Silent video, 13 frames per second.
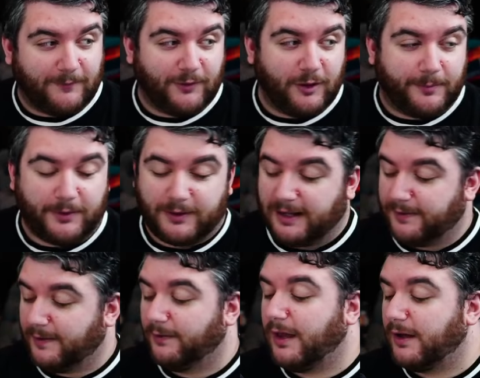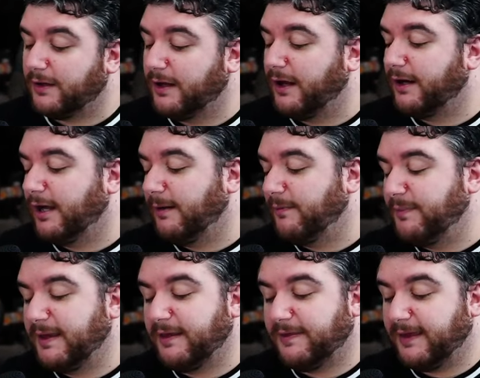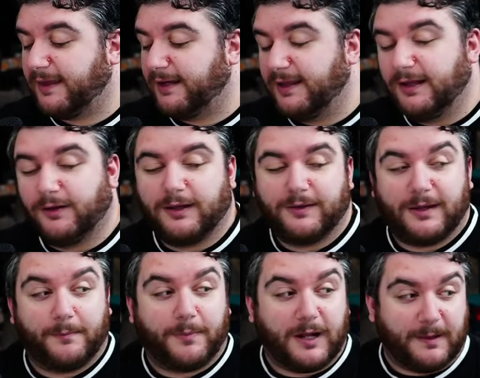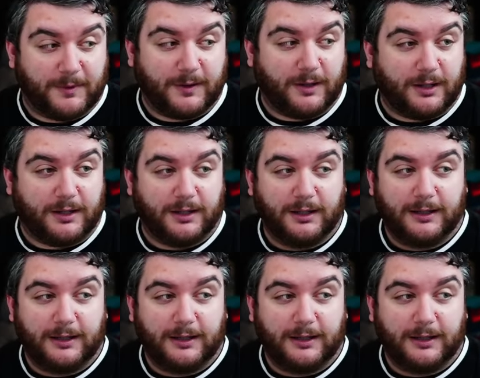your opponent has a Lock-A-Gun up because it can heal and then pop a card.